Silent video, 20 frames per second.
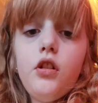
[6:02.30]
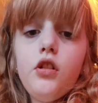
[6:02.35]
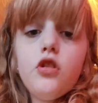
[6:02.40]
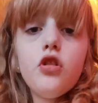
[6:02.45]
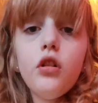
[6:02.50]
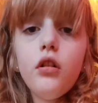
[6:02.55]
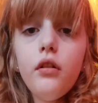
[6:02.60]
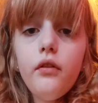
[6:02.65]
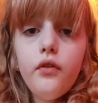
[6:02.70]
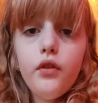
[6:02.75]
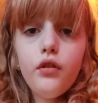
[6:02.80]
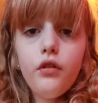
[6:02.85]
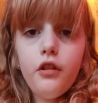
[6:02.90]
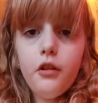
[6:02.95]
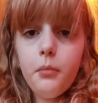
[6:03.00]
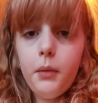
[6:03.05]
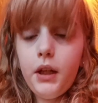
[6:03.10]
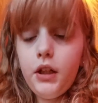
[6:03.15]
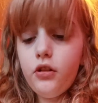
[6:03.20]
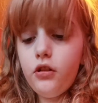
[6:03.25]
Sorry if you
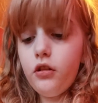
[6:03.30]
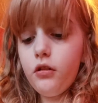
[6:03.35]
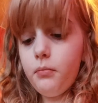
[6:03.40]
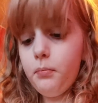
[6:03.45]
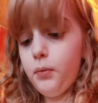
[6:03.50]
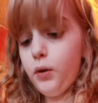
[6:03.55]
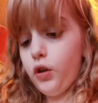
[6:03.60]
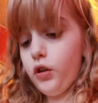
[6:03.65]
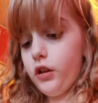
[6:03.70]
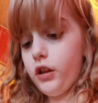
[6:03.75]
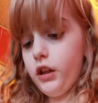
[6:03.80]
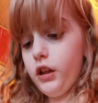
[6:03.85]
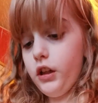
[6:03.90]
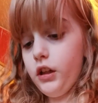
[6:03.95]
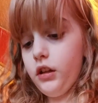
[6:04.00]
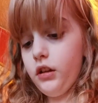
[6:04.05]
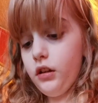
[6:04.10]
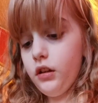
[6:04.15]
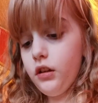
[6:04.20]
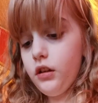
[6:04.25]
hear my dog
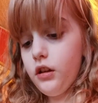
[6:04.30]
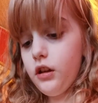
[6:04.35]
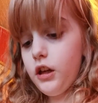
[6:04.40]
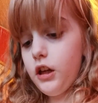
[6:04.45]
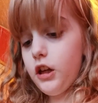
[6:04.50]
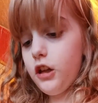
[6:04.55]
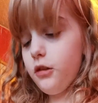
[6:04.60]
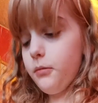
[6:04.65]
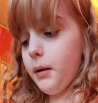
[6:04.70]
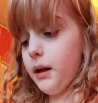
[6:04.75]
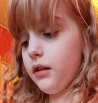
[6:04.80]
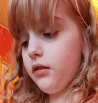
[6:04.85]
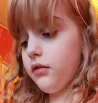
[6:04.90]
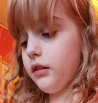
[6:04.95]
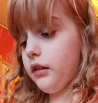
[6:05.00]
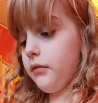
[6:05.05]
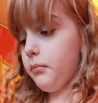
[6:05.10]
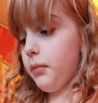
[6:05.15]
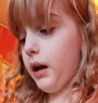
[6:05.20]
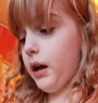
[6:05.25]
barking in the
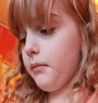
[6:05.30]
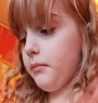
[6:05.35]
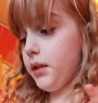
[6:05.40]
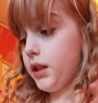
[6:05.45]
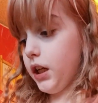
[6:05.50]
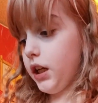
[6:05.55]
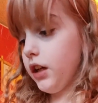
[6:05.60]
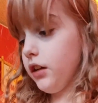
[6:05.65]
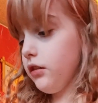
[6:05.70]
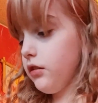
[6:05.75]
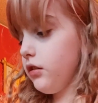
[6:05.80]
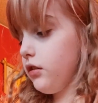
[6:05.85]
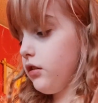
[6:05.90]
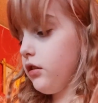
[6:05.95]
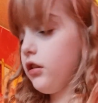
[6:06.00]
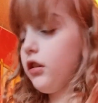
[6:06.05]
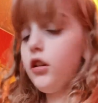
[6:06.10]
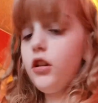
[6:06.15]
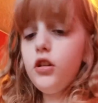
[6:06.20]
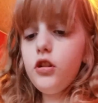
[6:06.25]
background, but I'm done.
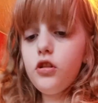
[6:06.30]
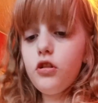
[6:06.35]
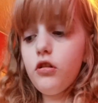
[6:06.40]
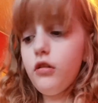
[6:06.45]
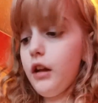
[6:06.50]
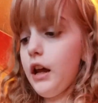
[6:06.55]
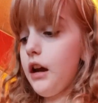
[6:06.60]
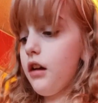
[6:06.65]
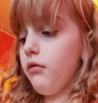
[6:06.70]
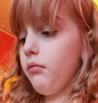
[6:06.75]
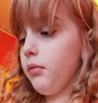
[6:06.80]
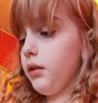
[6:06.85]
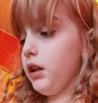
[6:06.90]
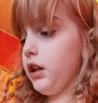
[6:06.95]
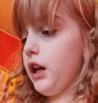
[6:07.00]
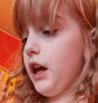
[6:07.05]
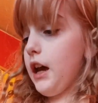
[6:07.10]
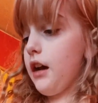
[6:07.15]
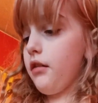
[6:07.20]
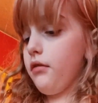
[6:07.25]
So now I'm going
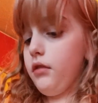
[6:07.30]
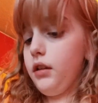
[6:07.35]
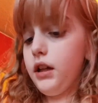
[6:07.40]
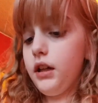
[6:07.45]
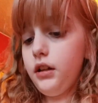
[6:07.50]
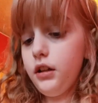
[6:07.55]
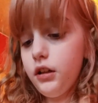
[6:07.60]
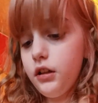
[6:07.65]
to outline